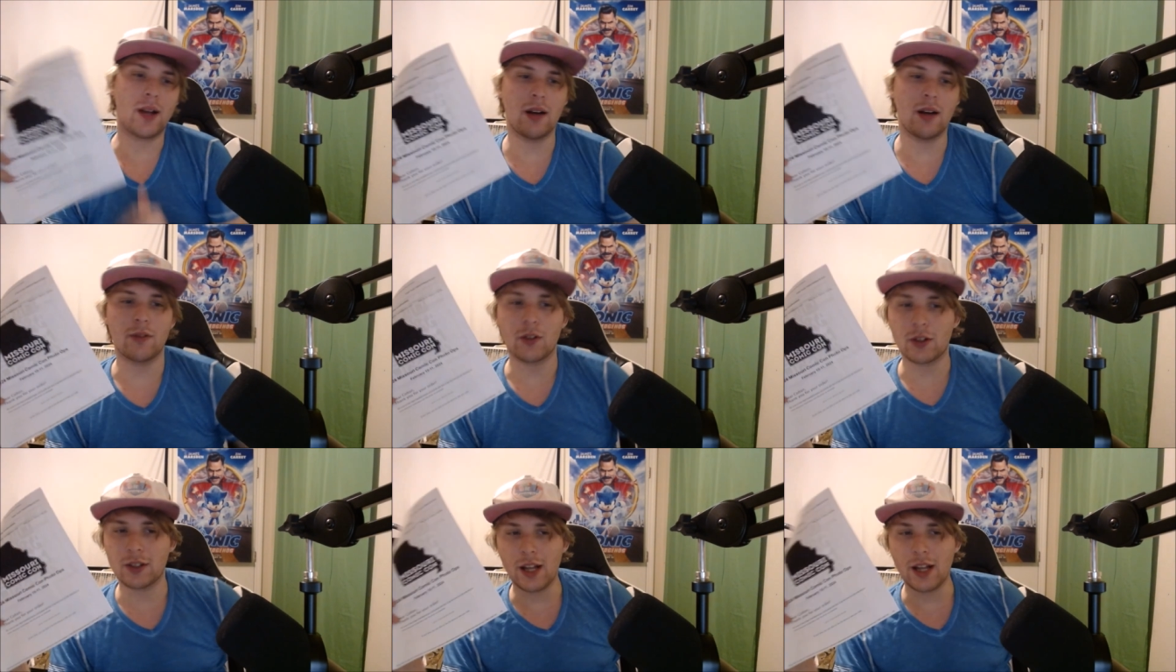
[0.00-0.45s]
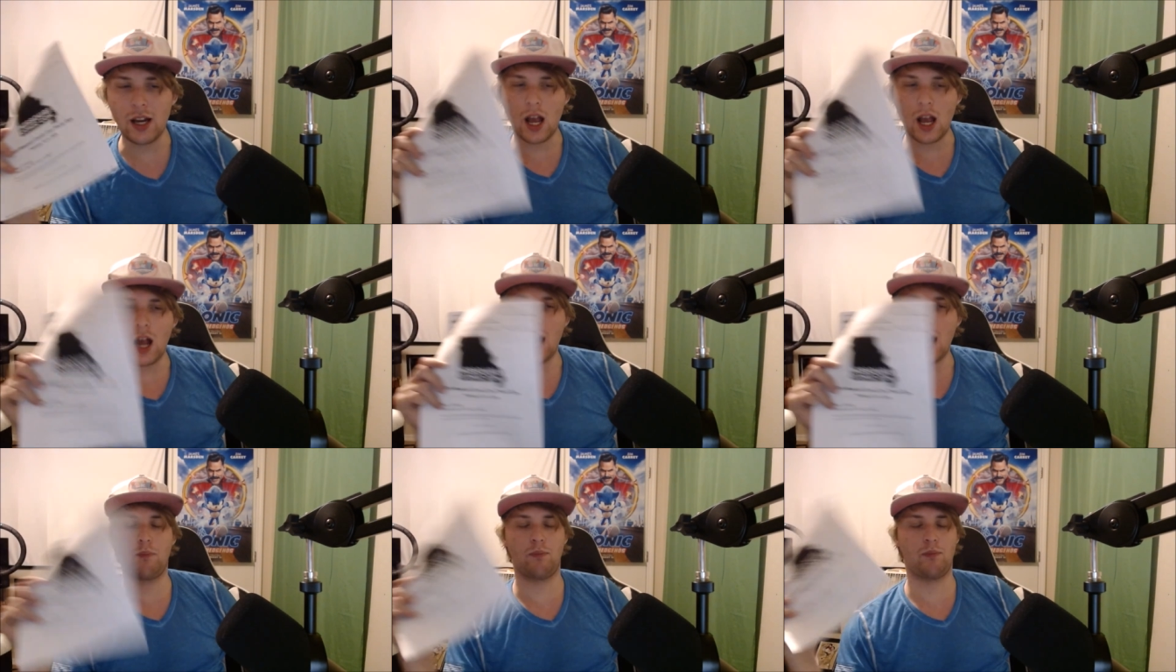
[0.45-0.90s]
conversa
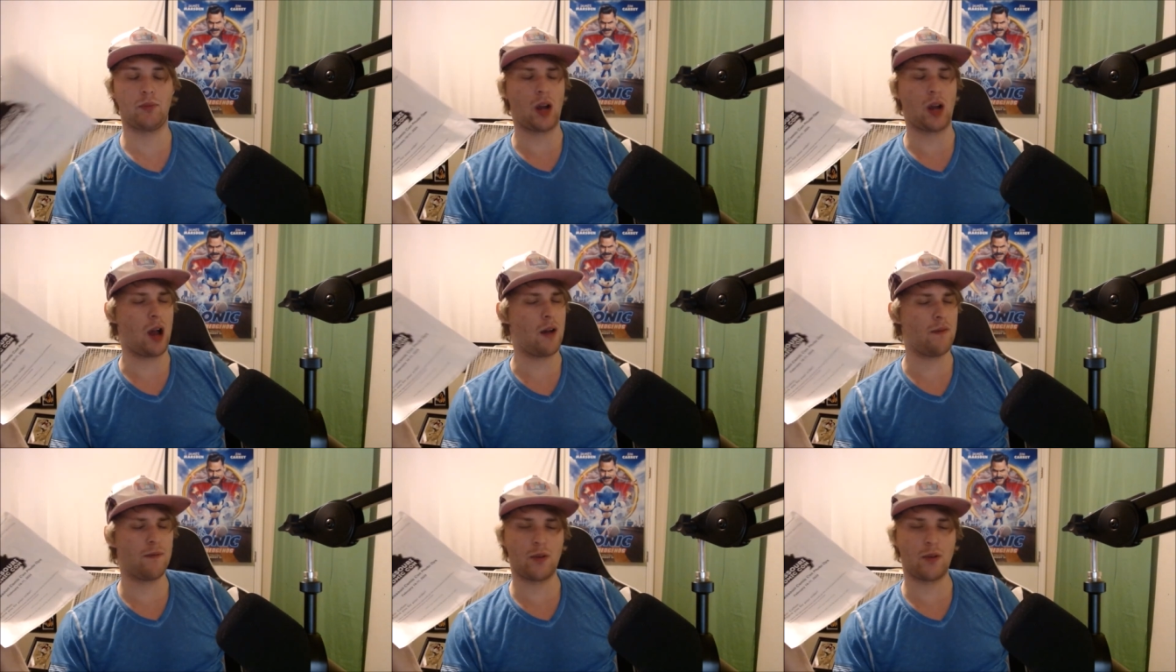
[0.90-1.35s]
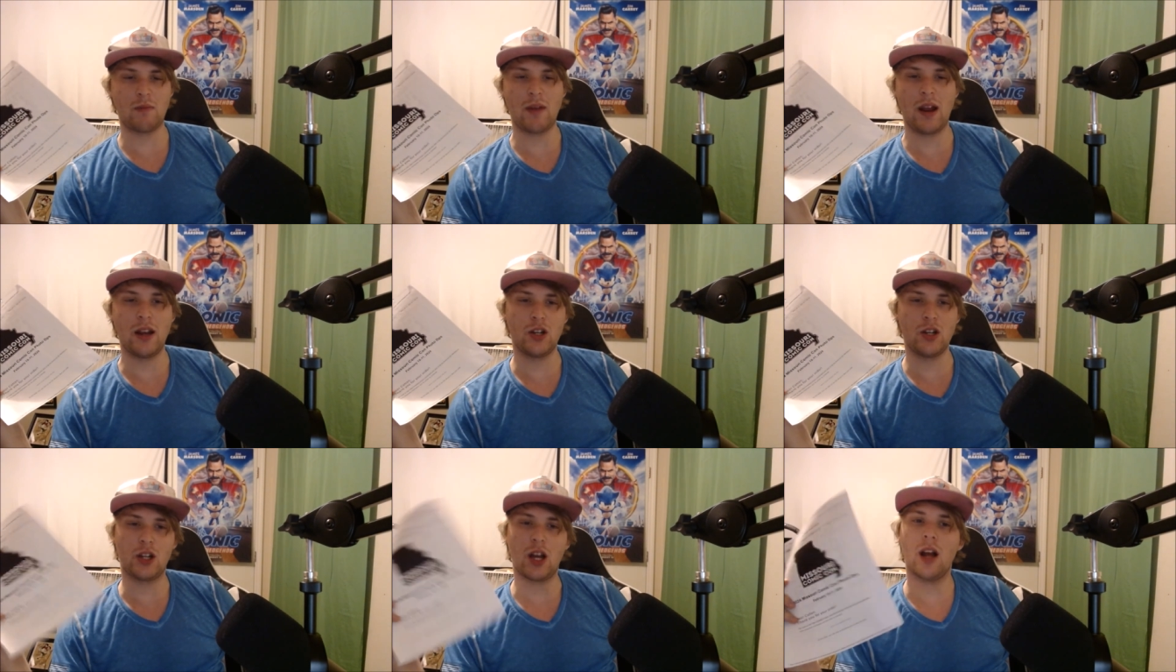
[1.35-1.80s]
uh,
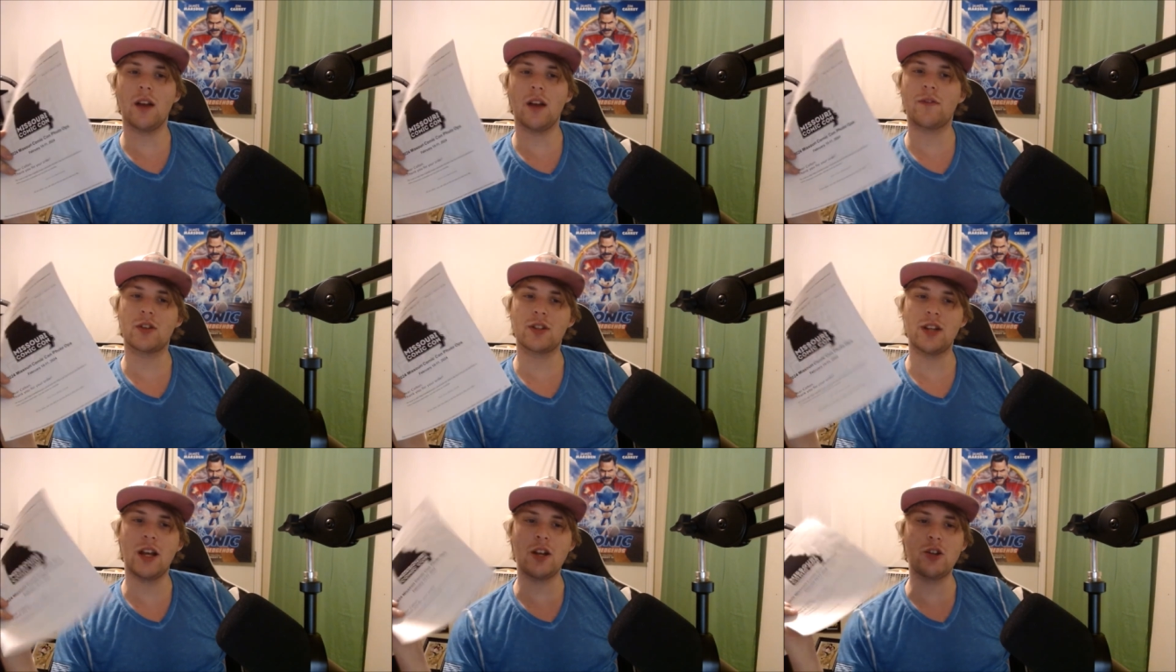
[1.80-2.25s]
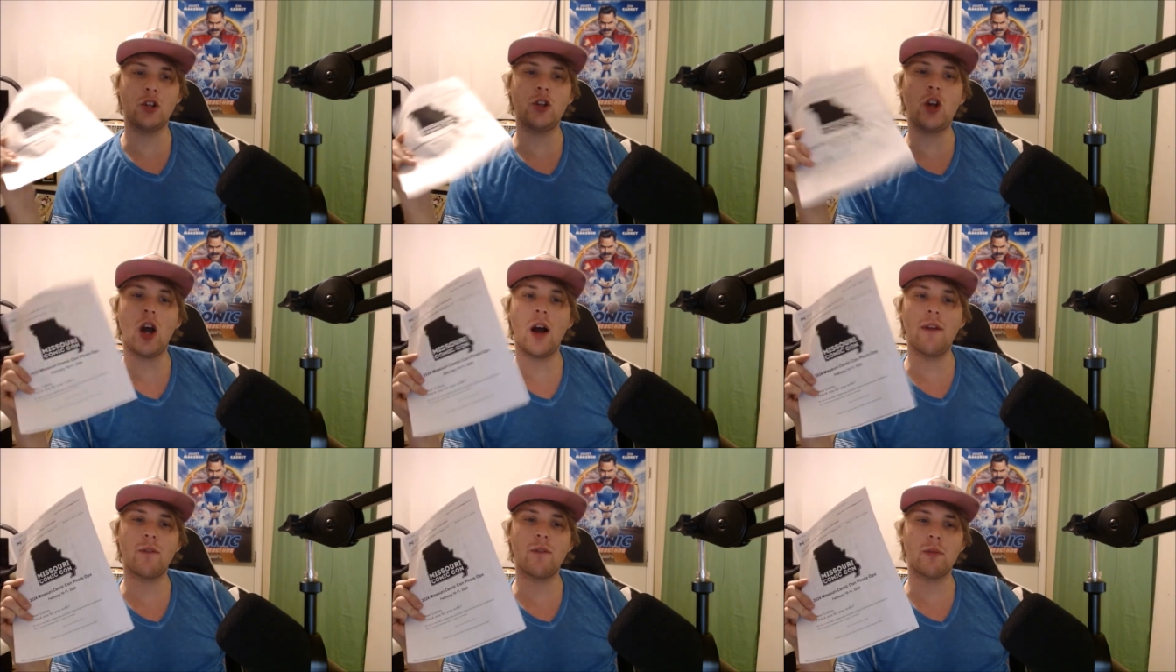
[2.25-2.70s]
confirmation, conversation,
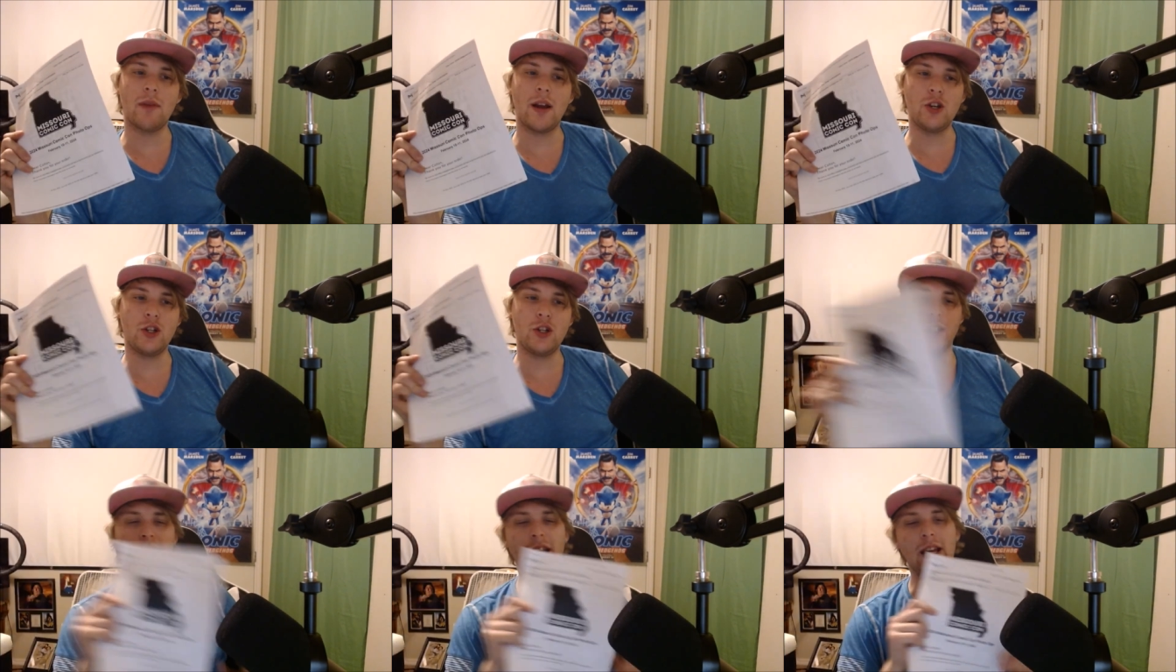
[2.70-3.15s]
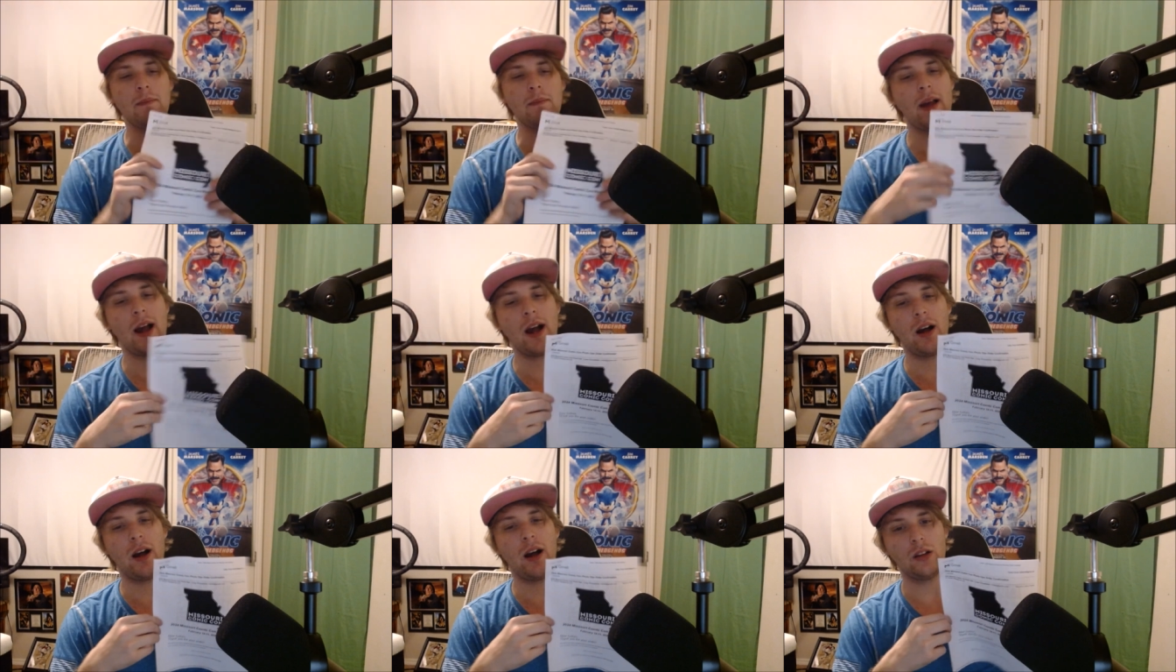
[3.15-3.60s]
confirmation
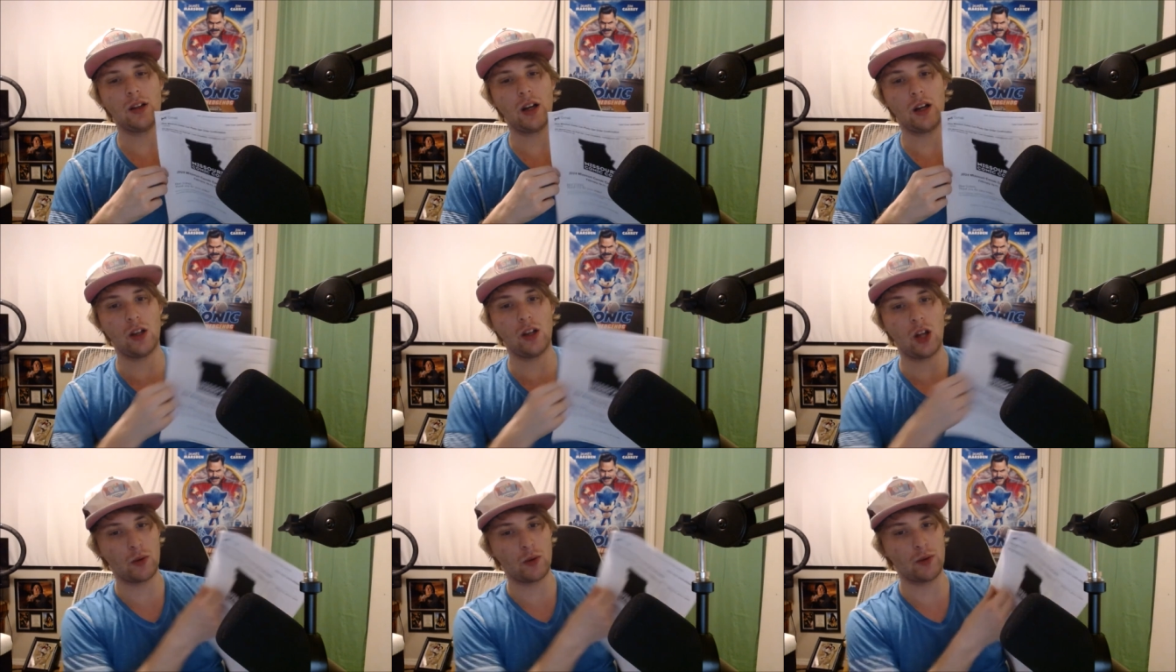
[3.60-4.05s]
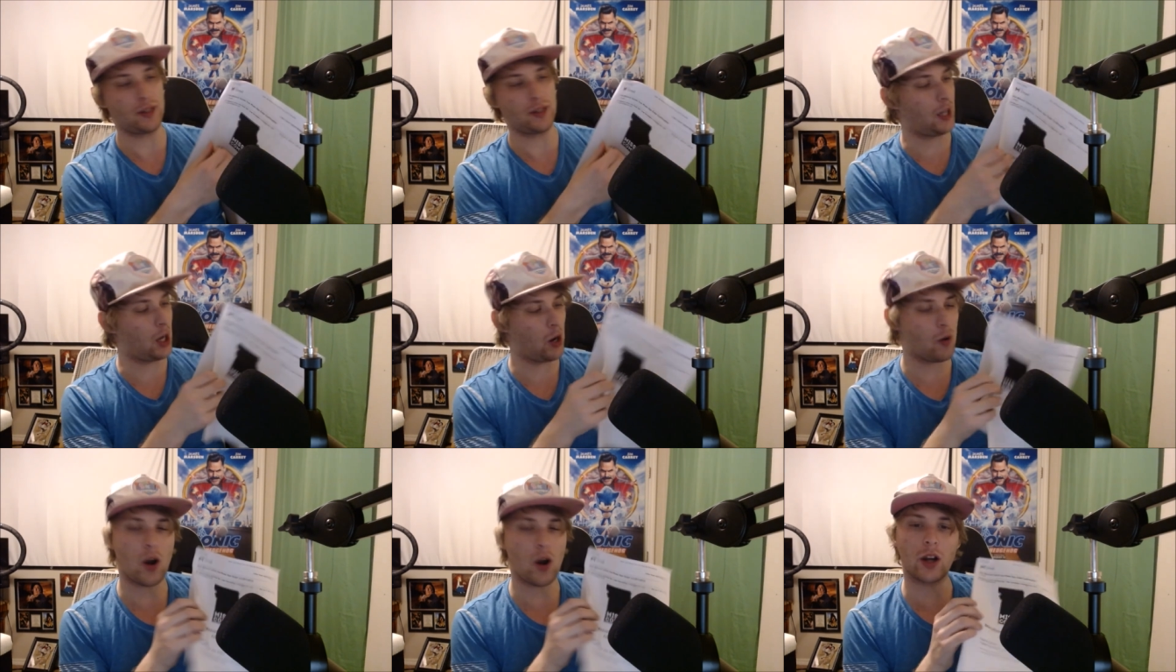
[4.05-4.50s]
email along with
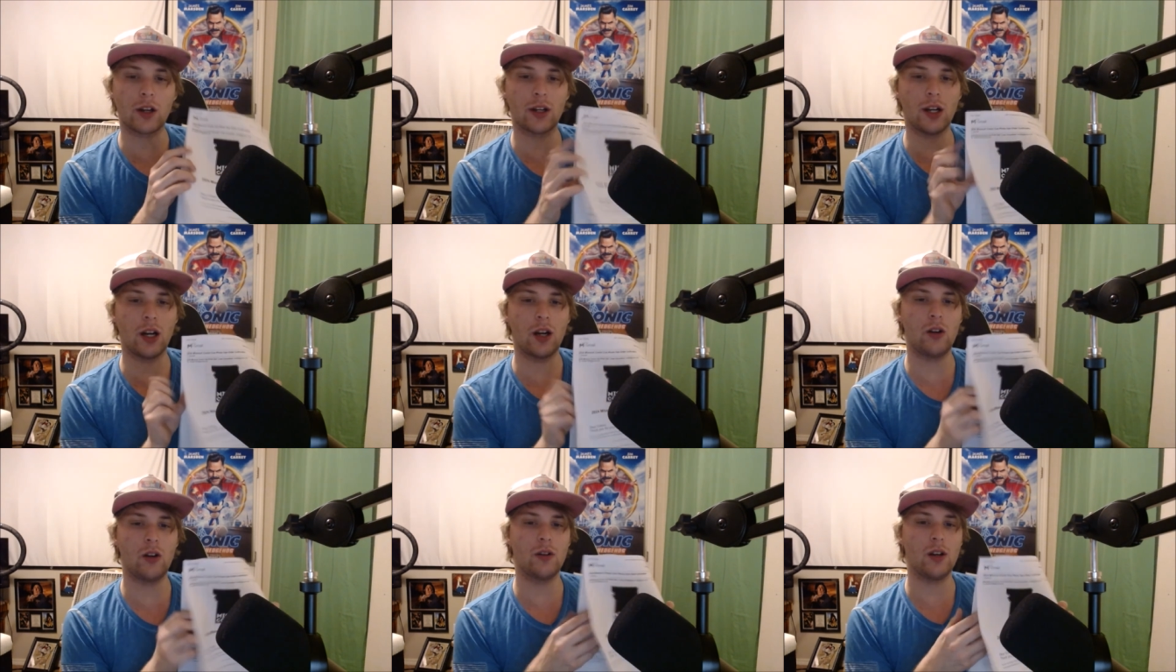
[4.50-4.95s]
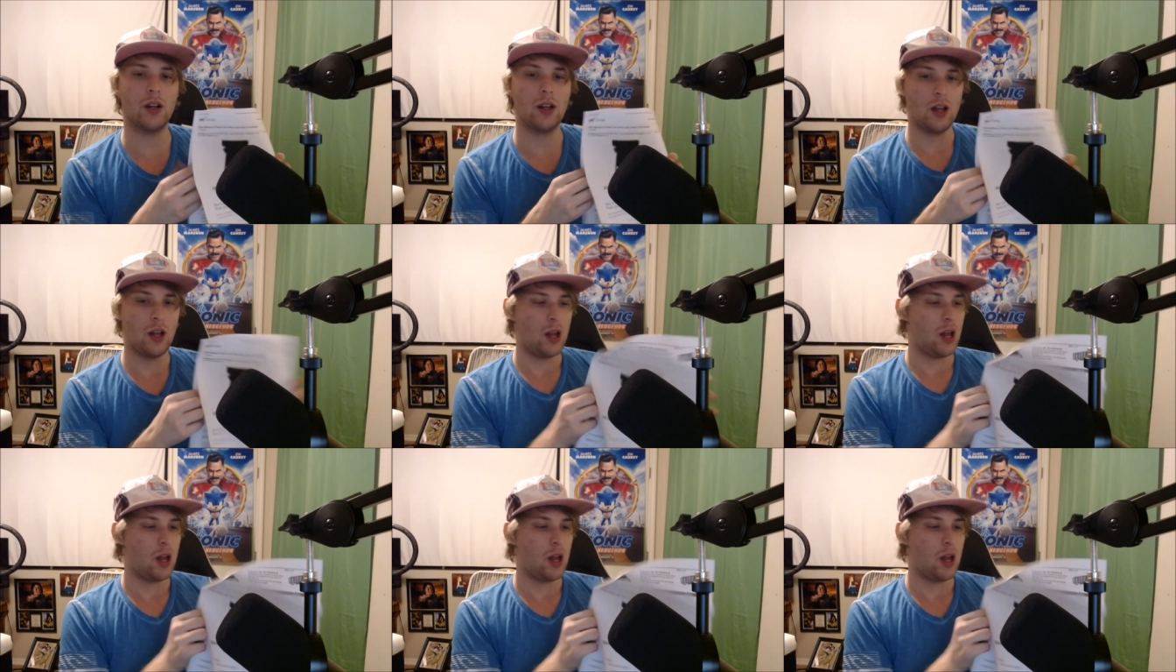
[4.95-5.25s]
the QR code,